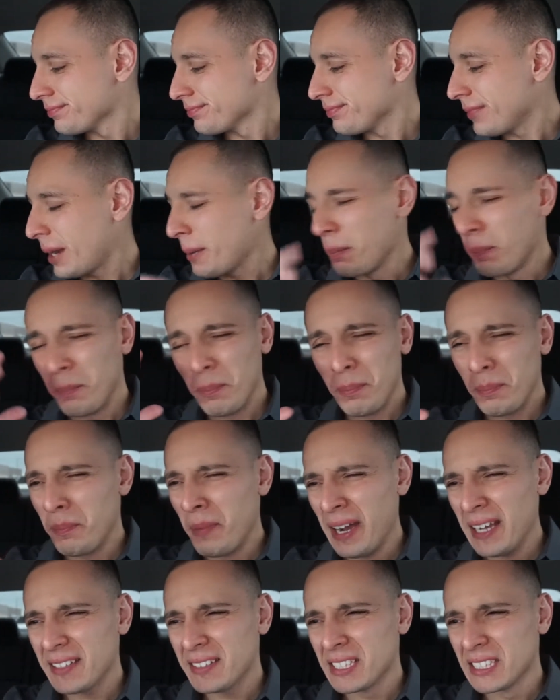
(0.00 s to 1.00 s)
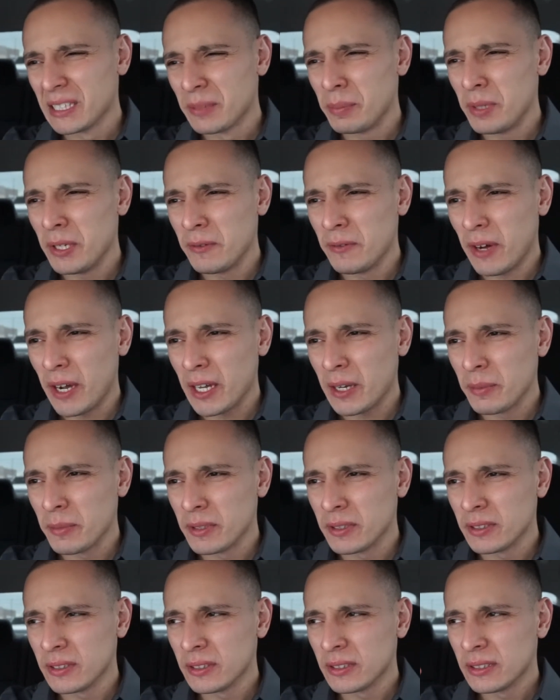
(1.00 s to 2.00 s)
I might take a B
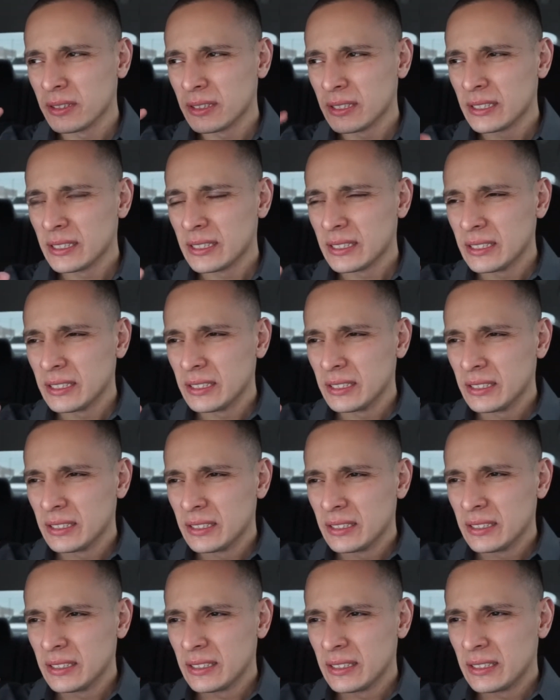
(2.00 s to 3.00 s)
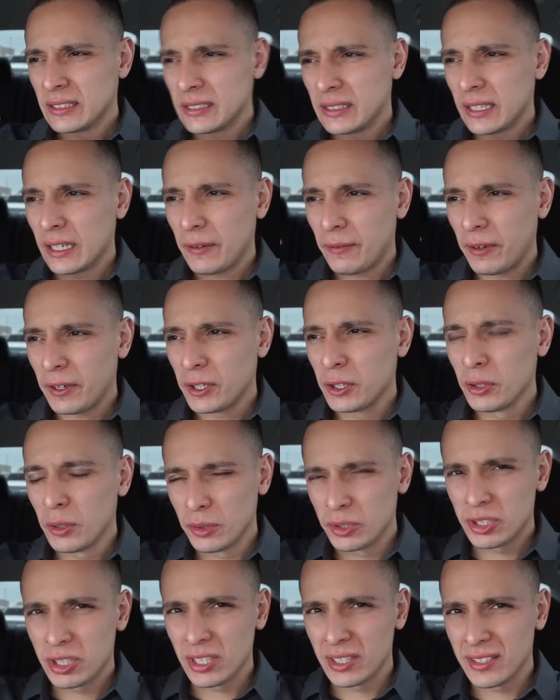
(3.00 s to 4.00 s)
vitamin. If I do, I'm
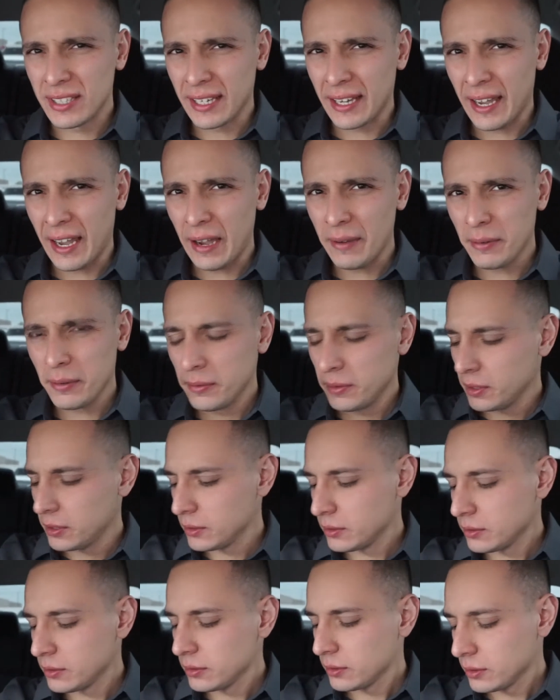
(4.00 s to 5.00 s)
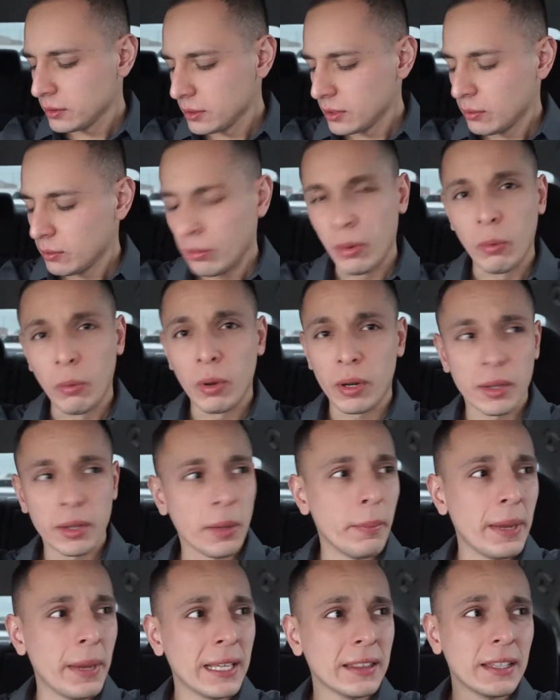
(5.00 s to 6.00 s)
just gonna take half of it. But what the
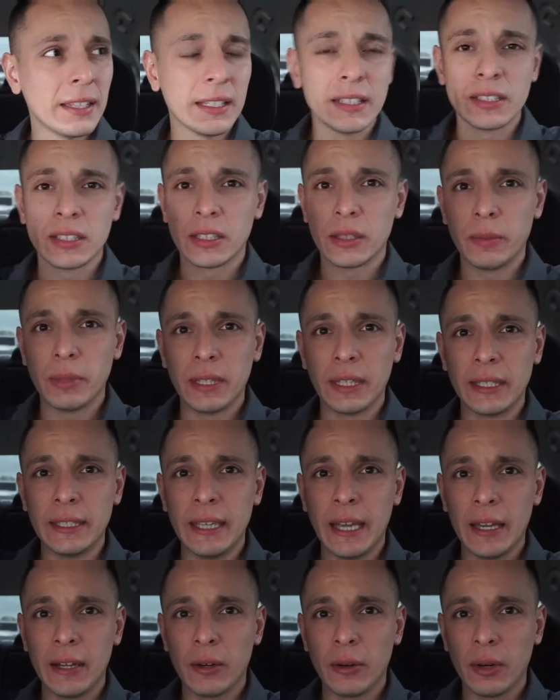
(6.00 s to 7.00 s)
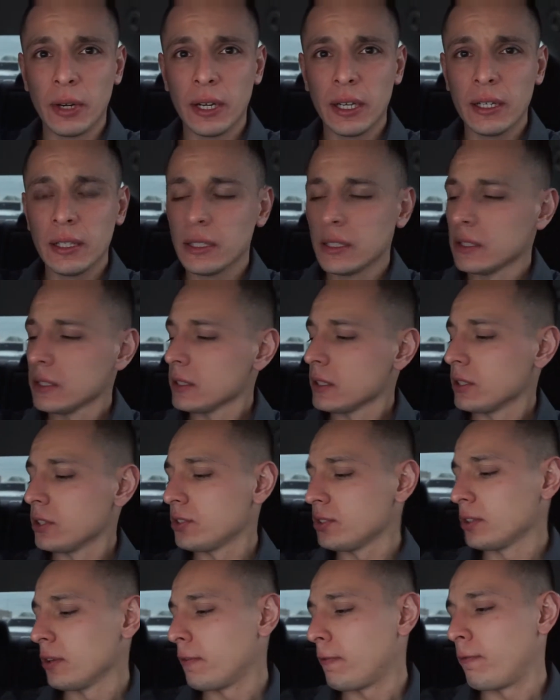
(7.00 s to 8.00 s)
main thing is gonna be the Gatorade. This
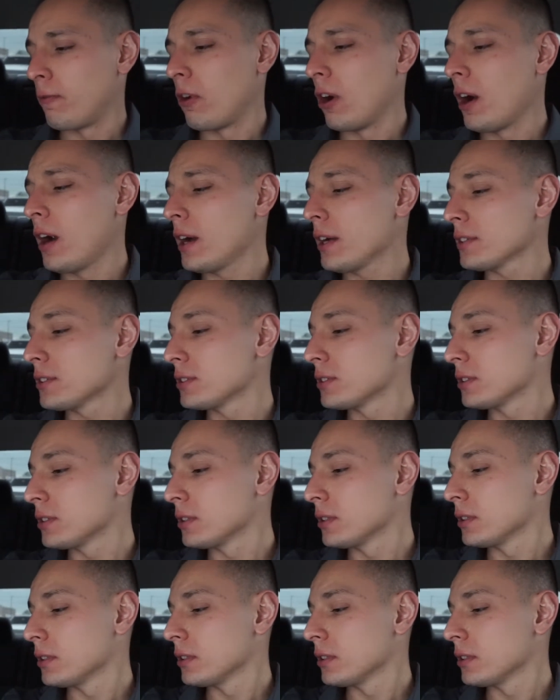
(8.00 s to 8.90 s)
is the Frost